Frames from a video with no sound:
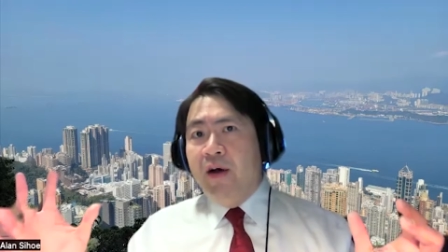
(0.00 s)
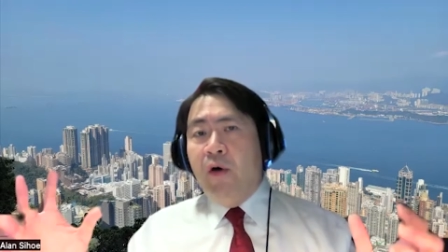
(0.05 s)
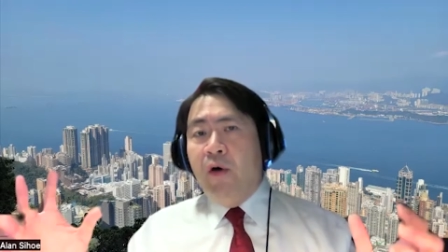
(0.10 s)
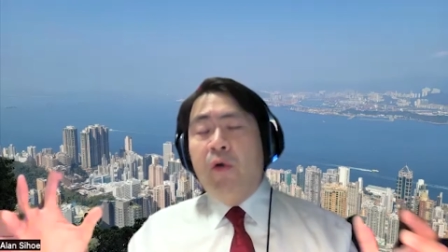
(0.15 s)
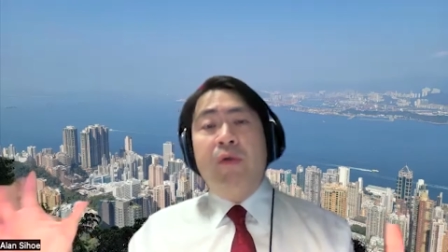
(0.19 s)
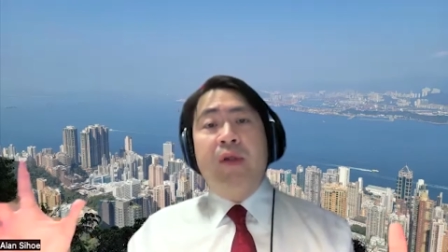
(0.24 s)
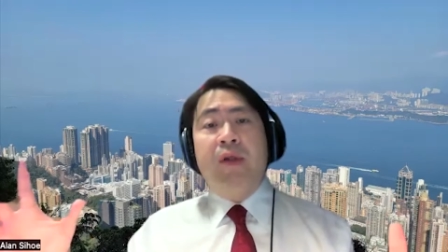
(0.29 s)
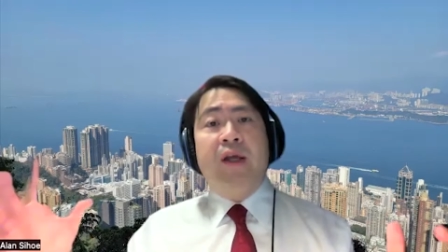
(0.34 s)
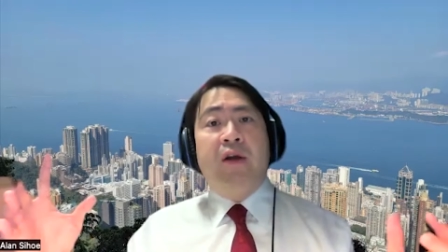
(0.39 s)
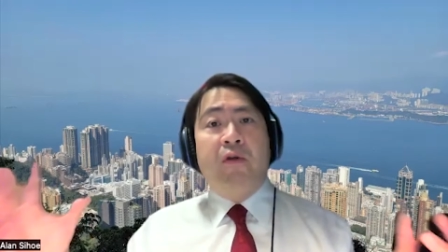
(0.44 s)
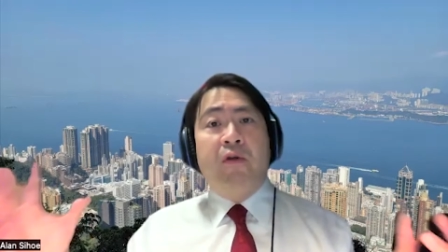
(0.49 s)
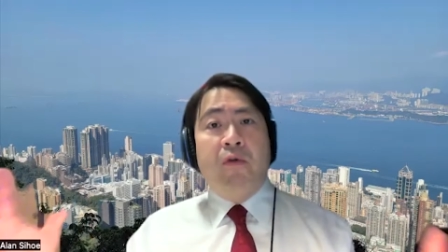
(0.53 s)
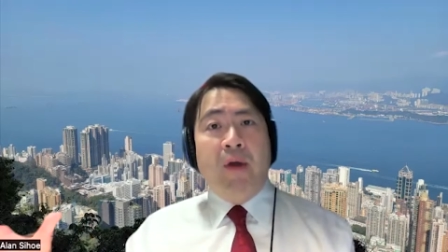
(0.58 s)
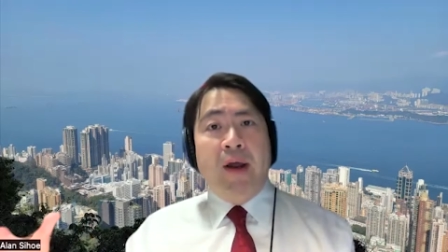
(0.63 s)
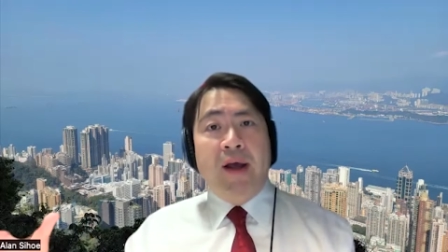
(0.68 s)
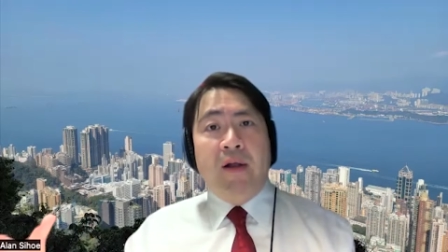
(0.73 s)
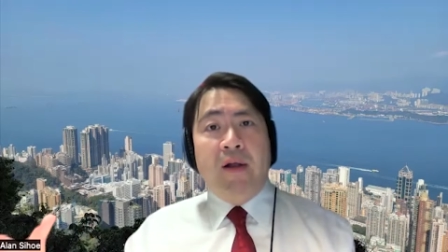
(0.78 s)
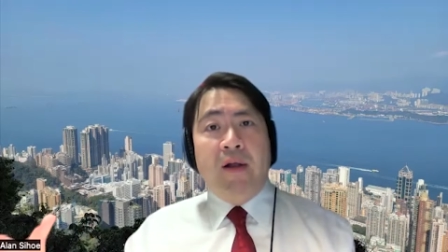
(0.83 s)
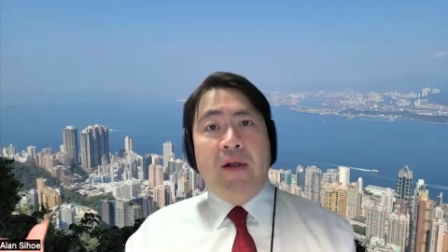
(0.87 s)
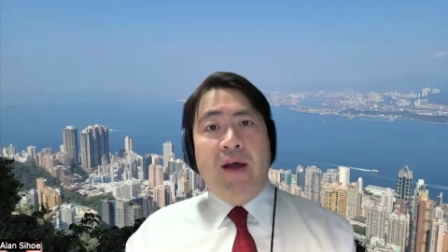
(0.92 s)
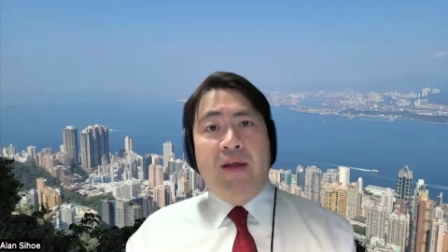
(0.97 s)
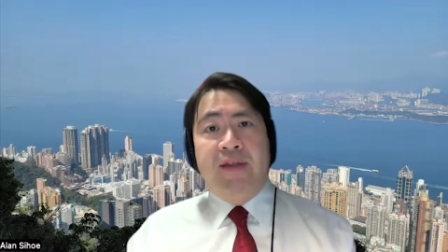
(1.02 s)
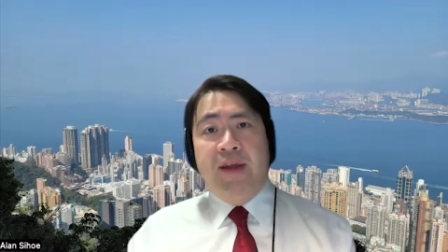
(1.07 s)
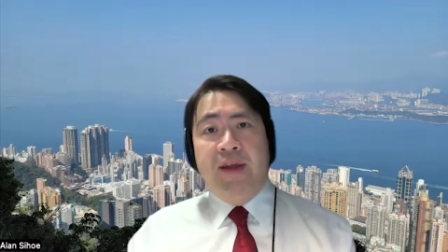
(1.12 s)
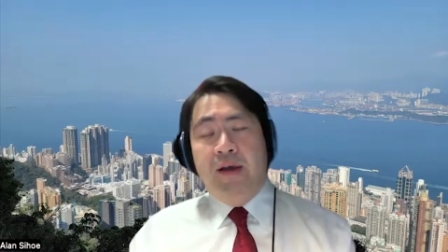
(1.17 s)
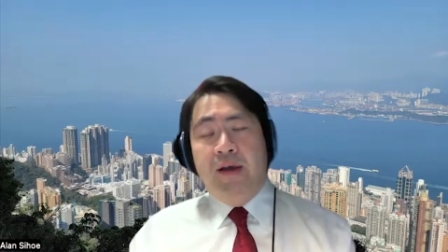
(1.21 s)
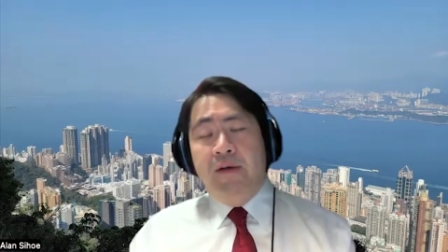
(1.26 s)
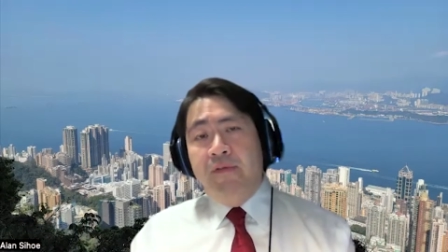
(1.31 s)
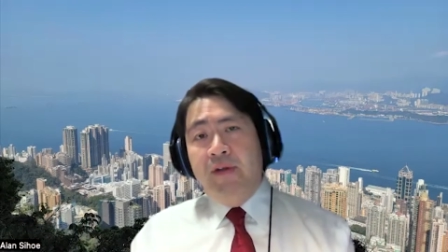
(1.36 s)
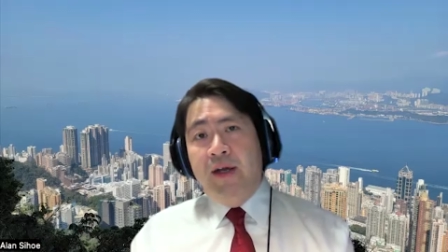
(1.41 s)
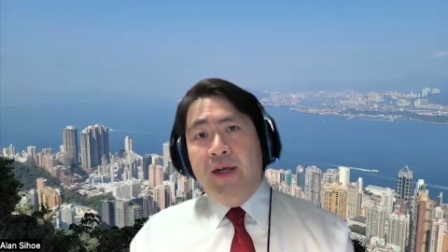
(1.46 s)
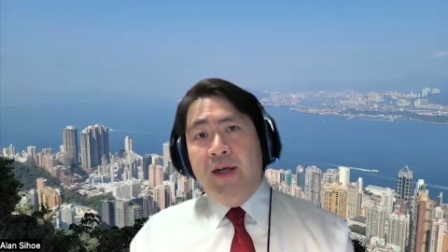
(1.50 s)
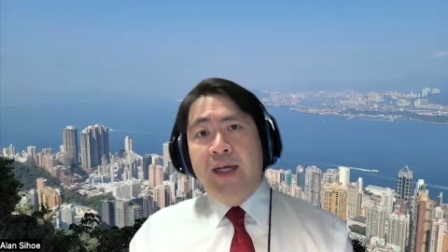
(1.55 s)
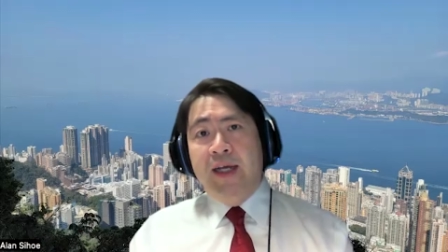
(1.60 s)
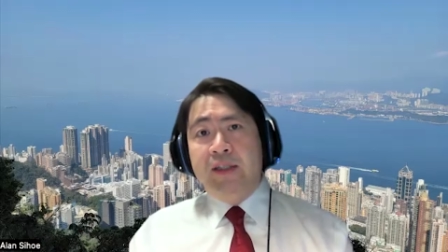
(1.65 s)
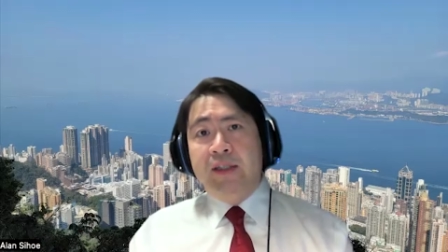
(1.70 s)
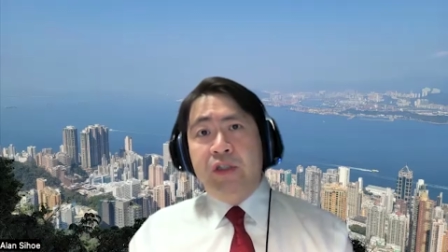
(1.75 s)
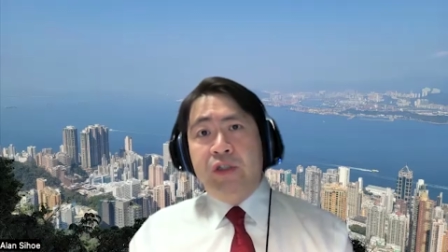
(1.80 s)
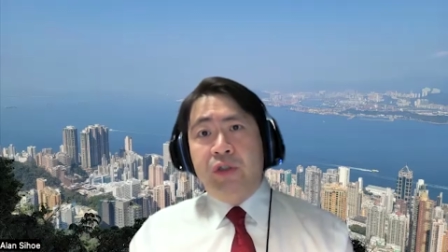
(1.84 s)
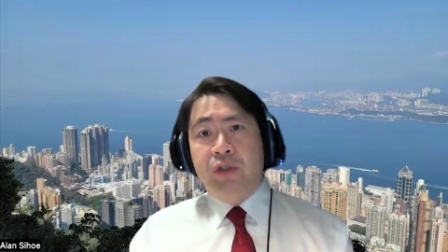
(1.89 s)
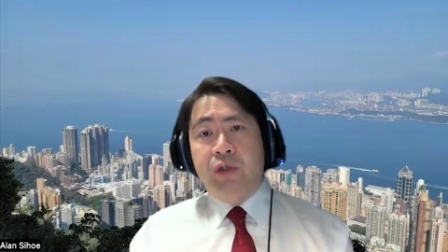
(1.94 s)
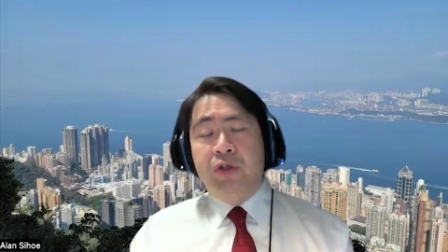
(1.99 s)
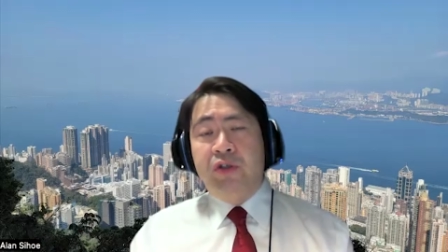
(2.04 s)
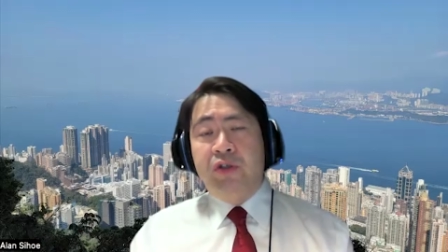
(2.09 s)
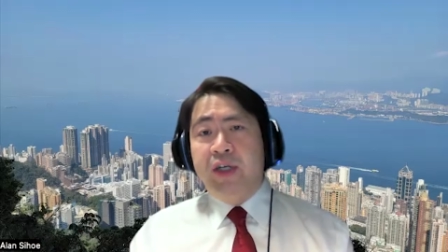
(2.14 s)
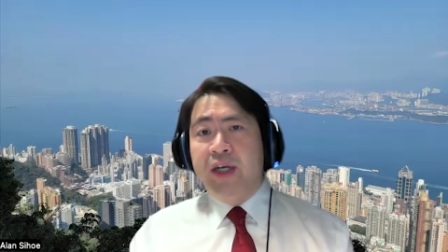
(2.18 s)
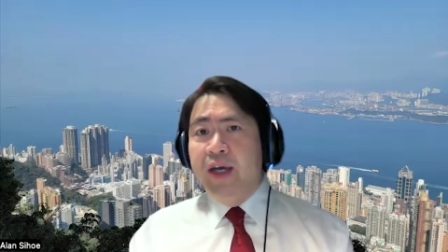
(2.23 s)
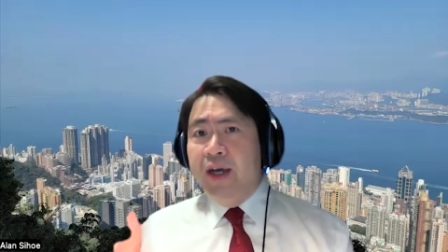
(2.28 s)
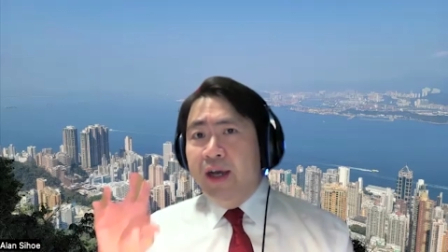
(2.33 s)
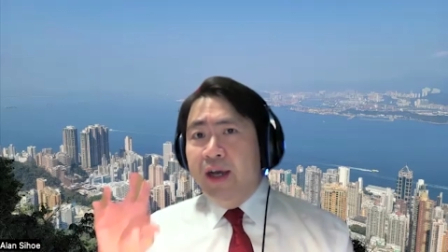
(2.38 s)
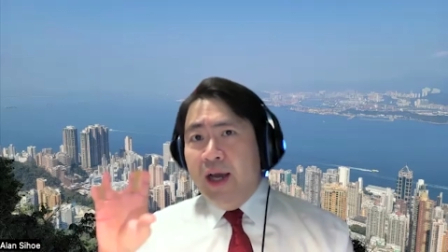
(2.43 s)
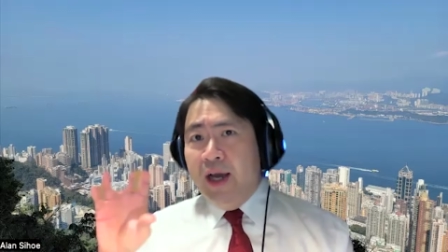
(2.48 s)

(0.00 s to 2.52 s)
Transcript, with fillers: holy grail, I think, of lung cancer surgery.